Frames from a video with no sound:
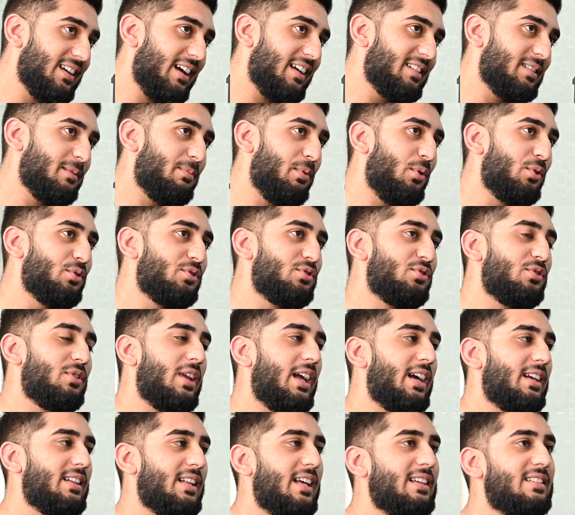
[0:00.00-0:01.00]
as opposed to
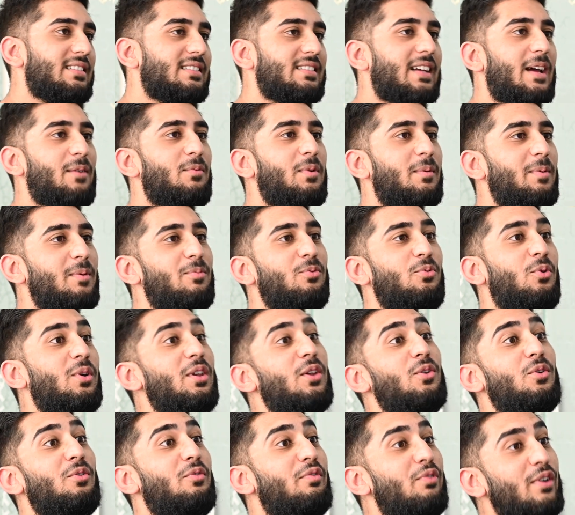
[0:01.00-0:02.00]
like that's the time where people want
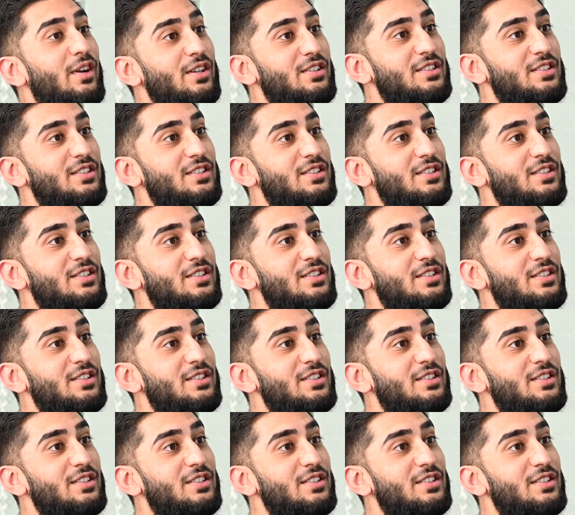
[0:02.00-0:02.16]
to look fresh.